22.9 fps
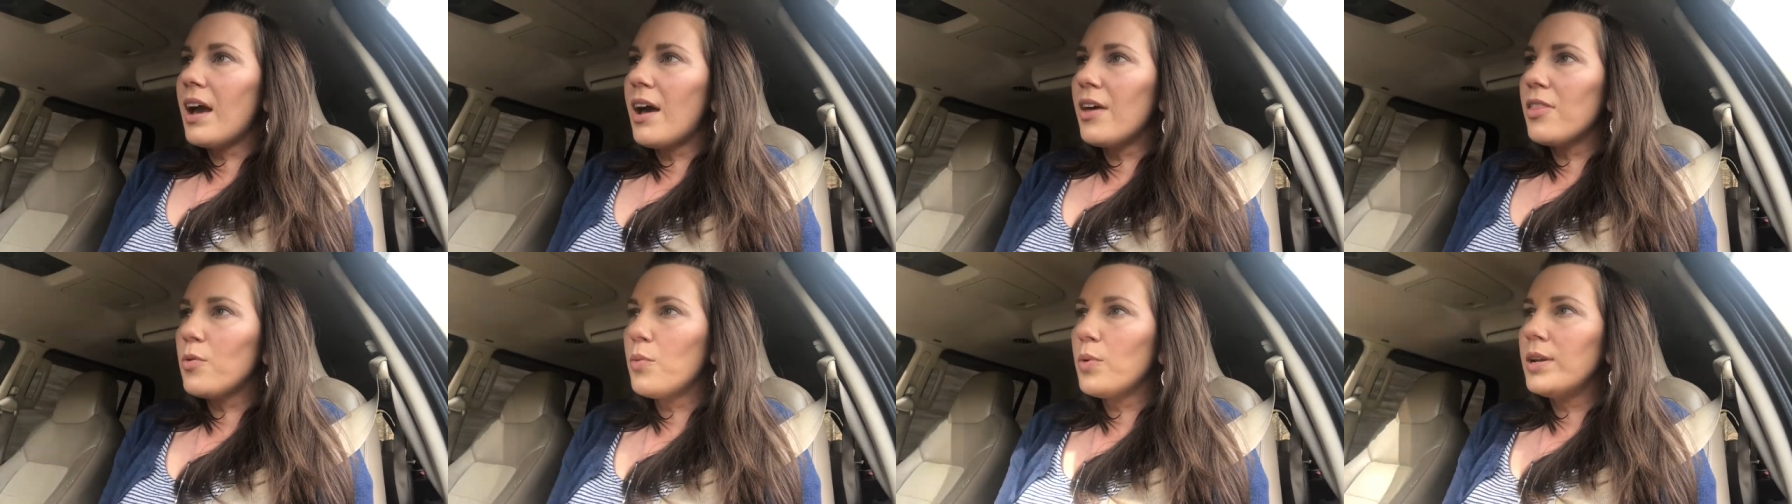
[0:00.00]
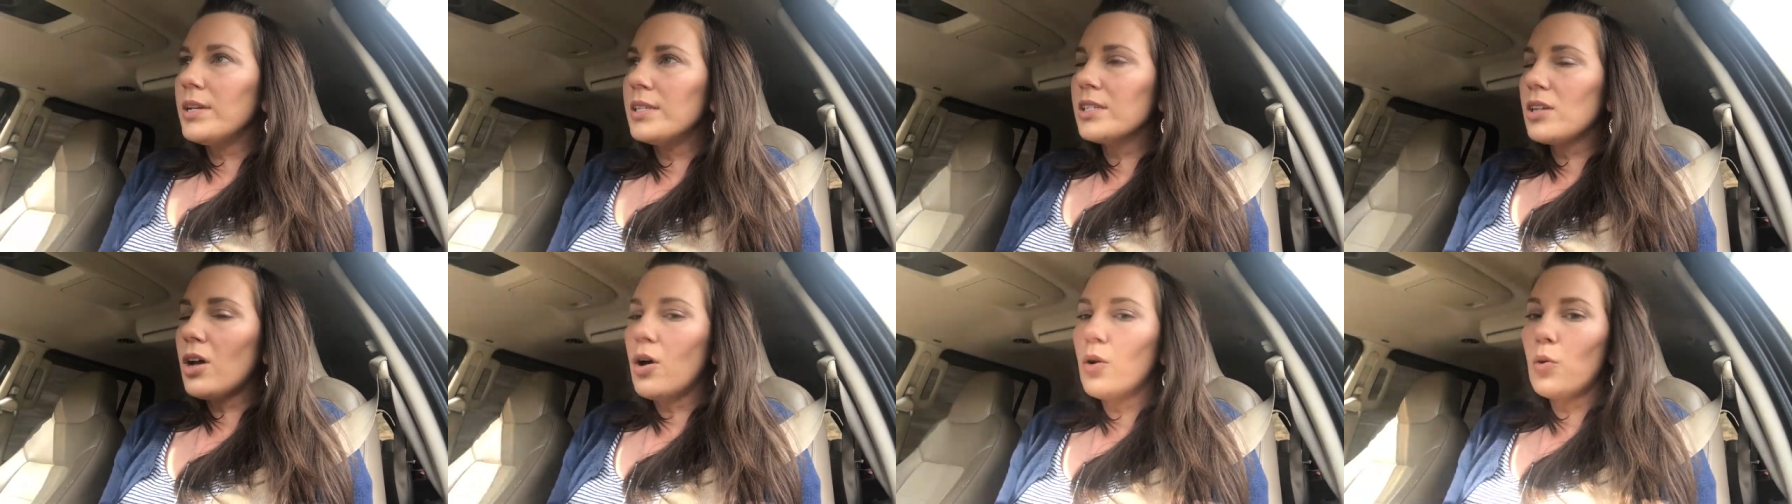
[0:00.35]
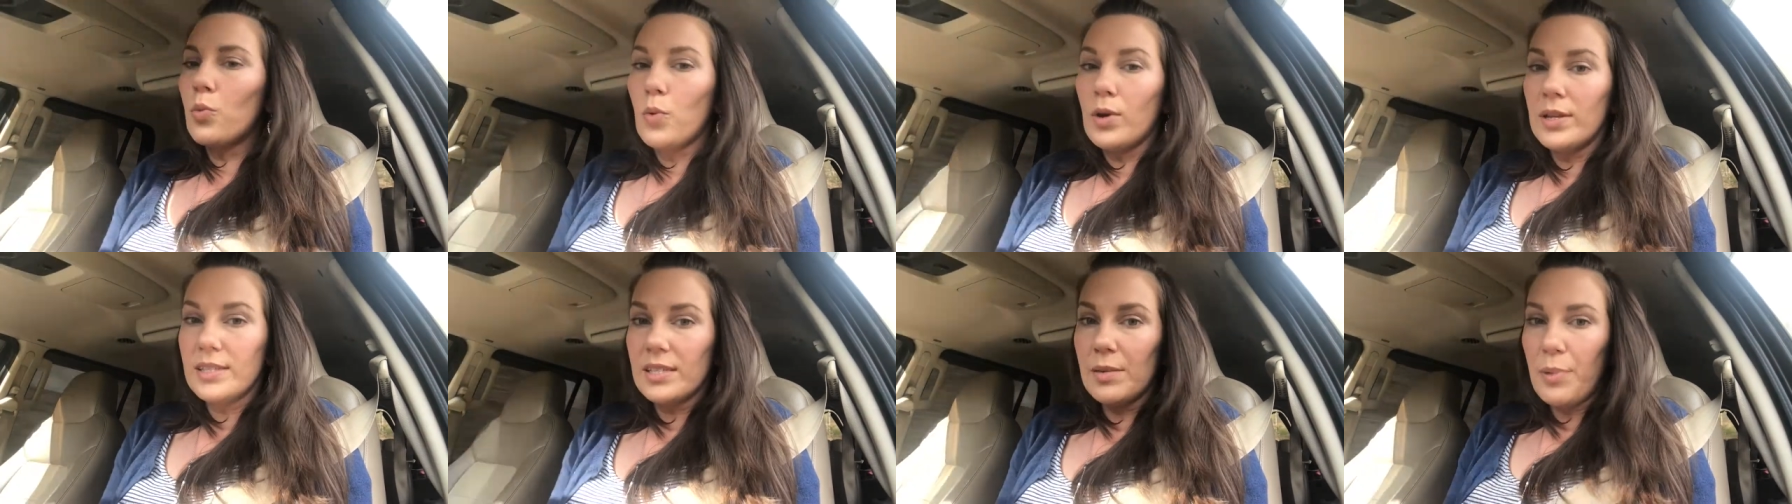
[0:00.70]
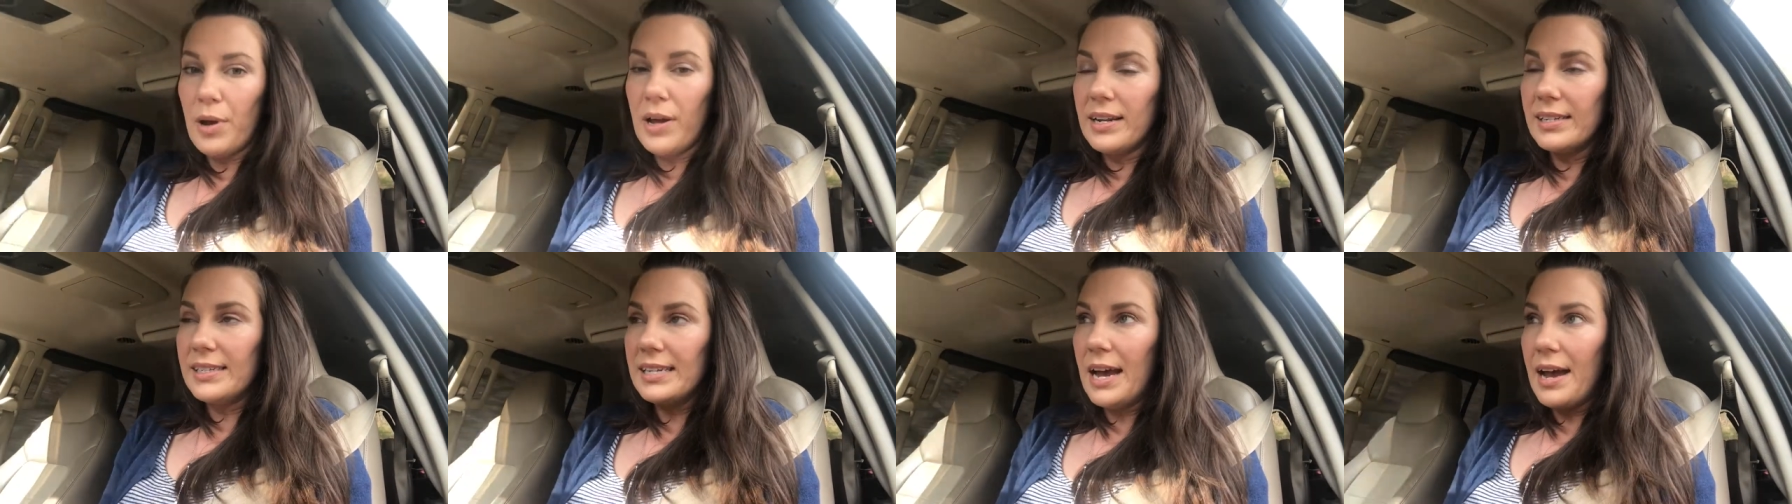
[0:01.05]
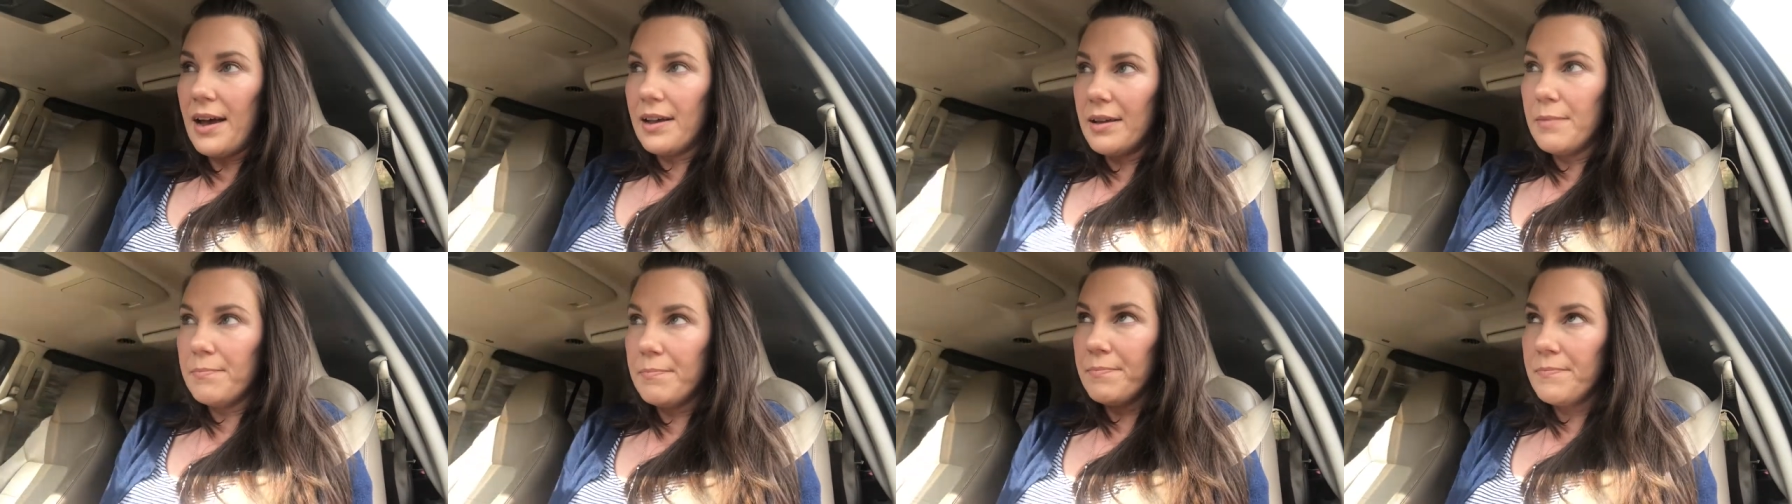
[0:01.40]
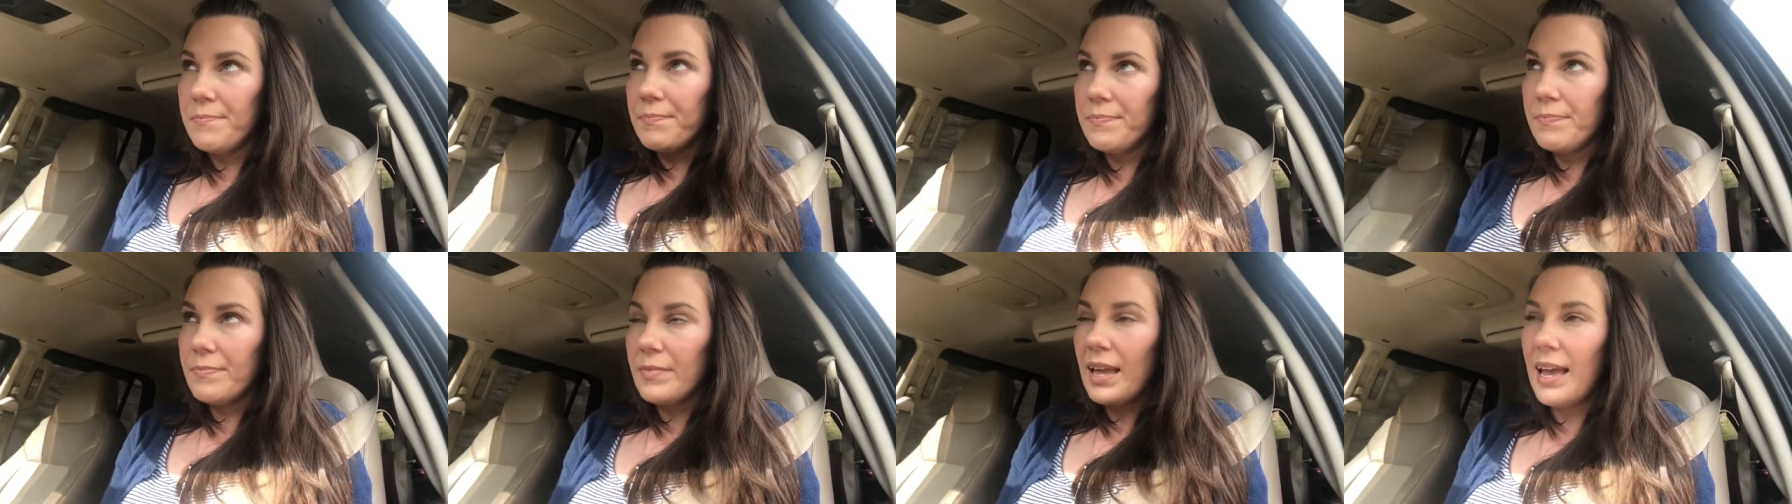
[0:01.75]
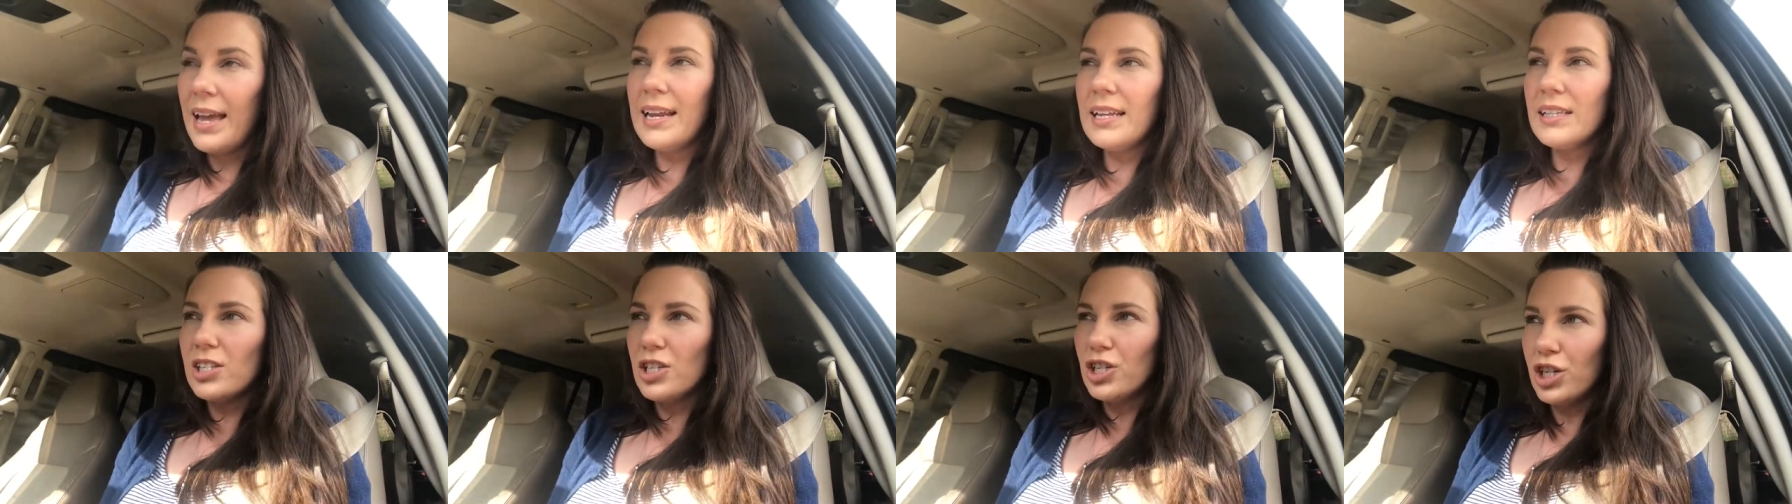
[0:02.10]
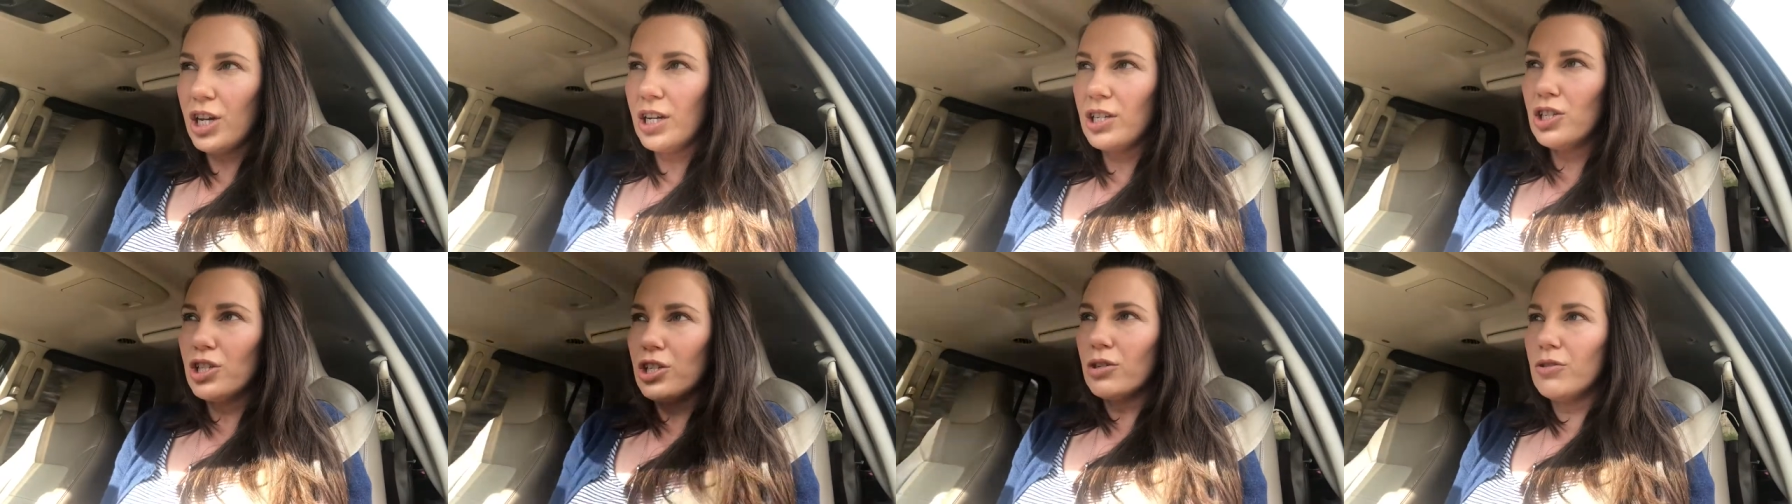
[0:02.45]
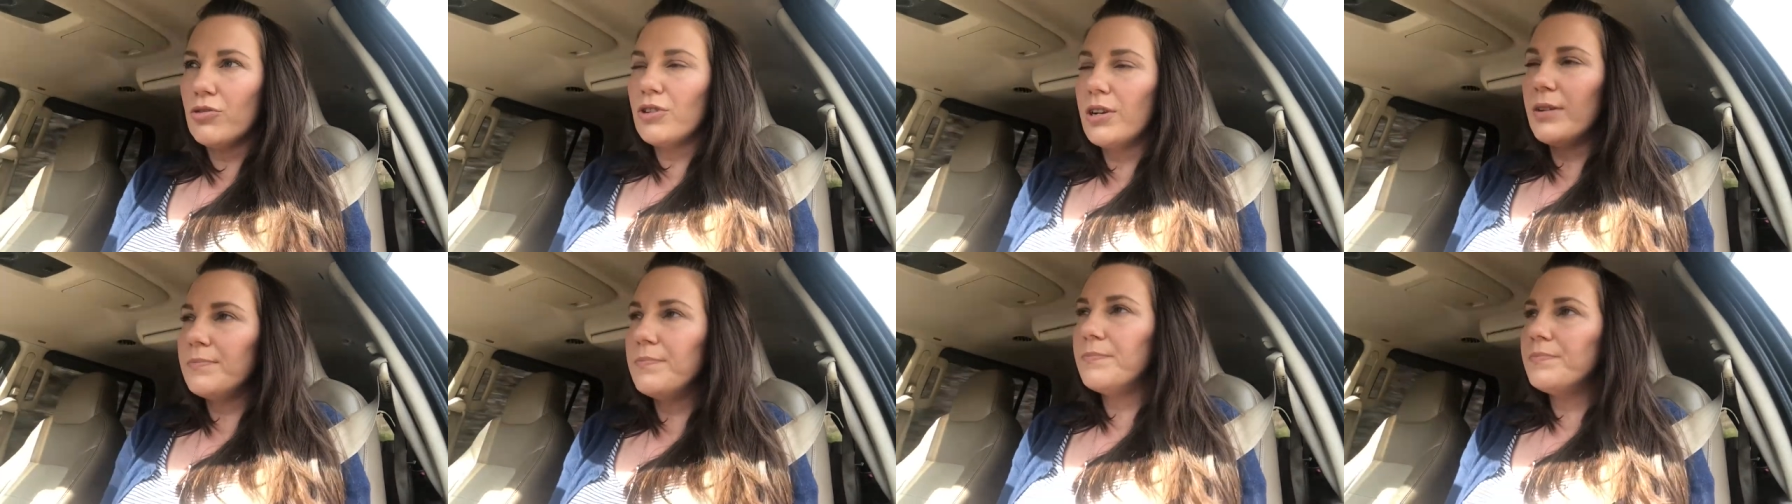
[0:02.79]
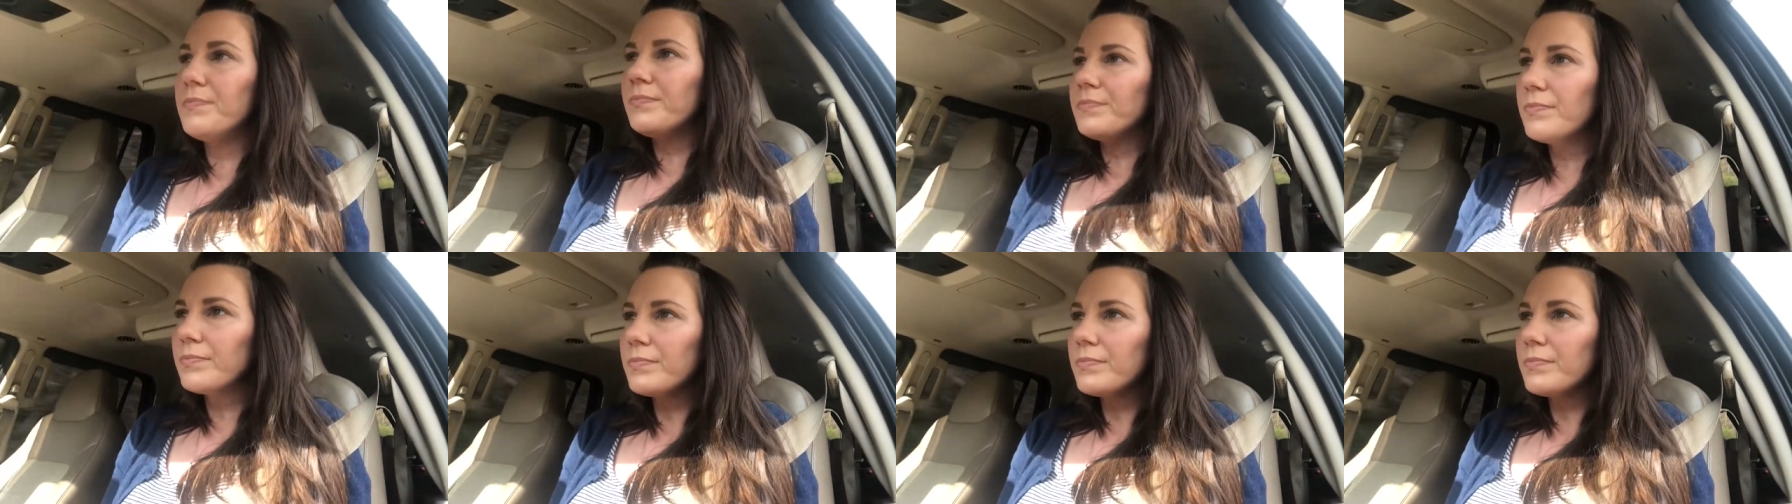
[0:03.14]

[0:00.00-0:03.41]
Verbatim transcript: other one is called Once Upon a Time, and it's just children.